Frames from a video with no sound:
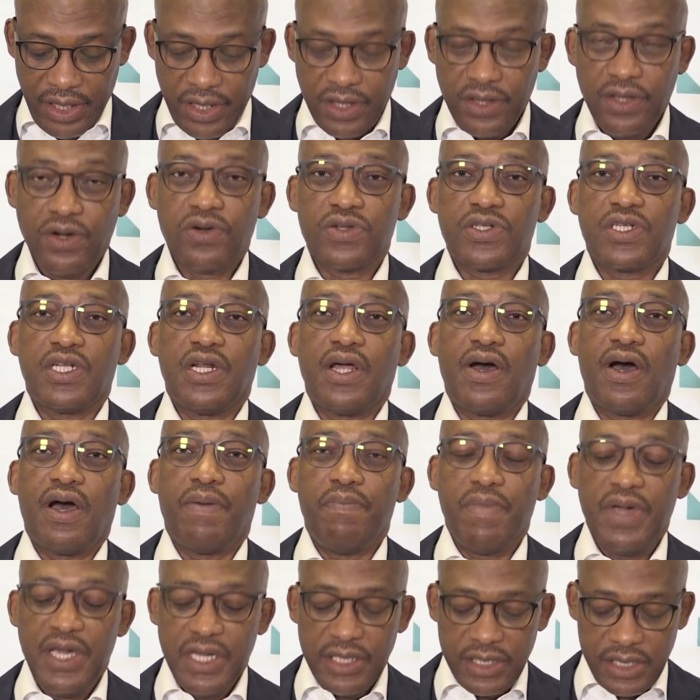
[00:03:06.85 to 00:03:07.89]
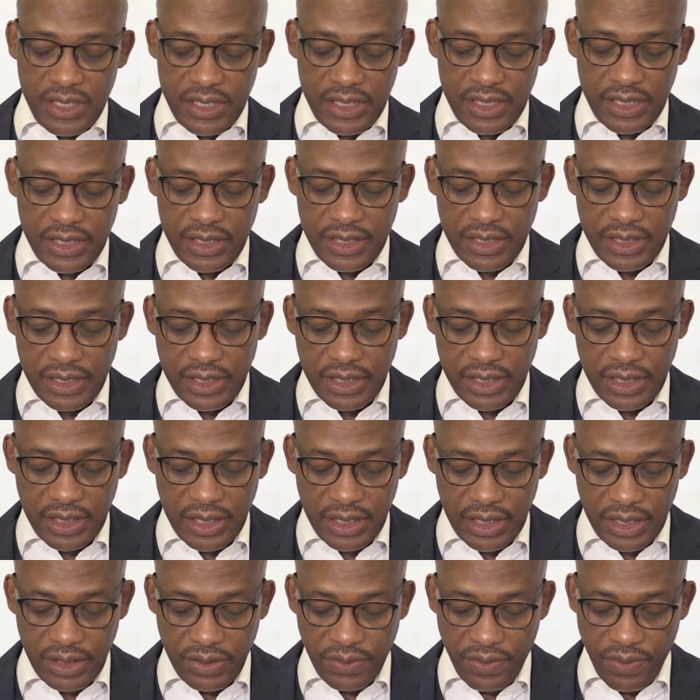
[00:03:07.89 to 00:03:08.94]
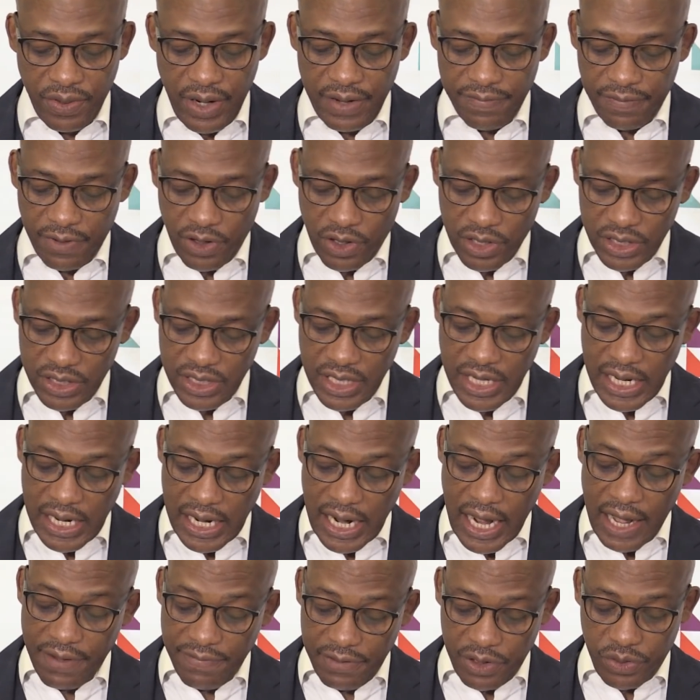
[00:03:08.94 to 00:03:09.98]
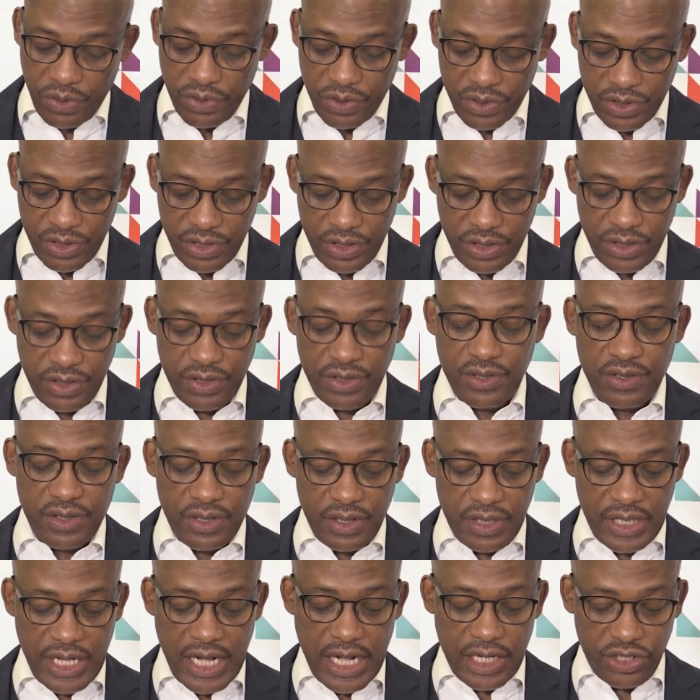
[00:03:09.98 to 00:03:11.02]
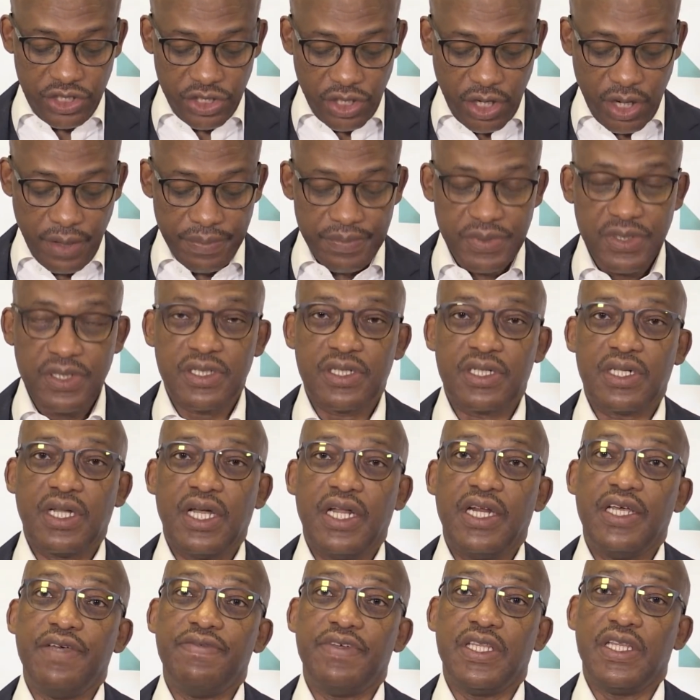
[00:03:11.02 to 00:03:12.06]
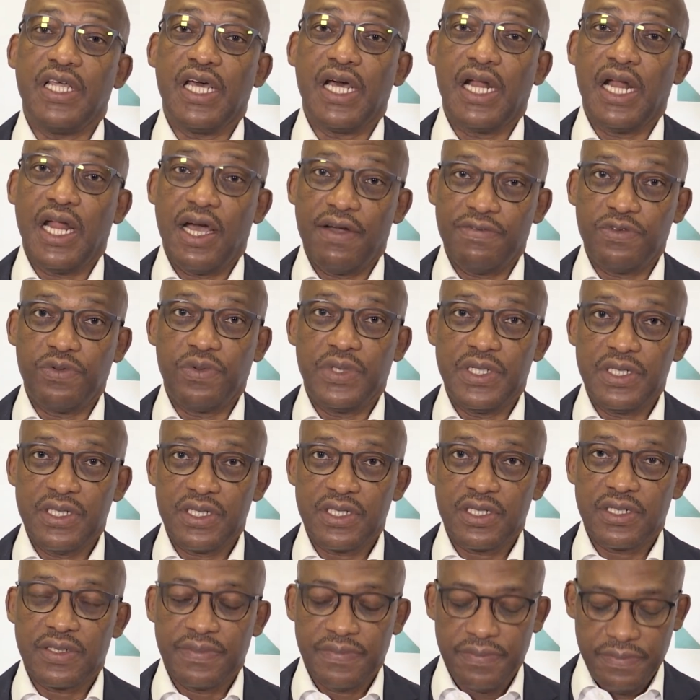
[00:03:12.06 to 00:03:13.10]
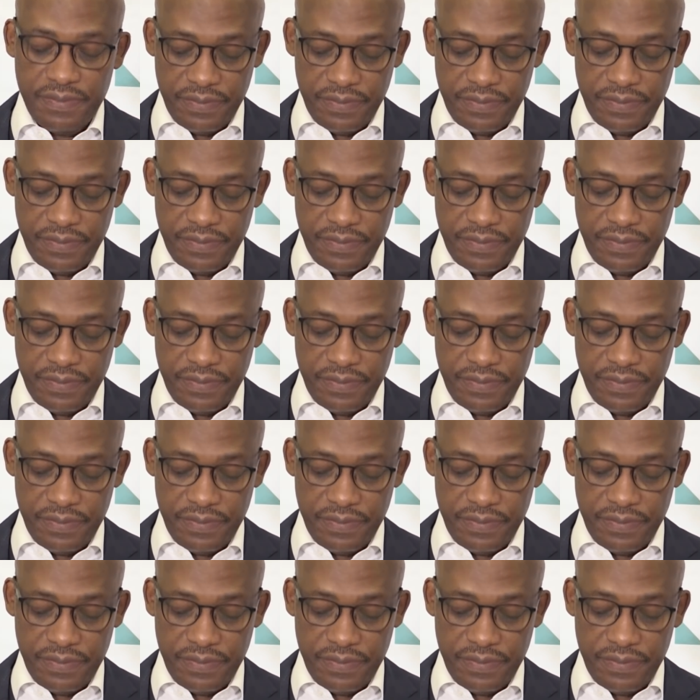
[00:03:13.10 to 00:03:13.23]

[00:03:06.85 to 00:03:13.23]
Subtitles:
Those in our midst who have lost their livelihoods, their jobs, and even their loved ones.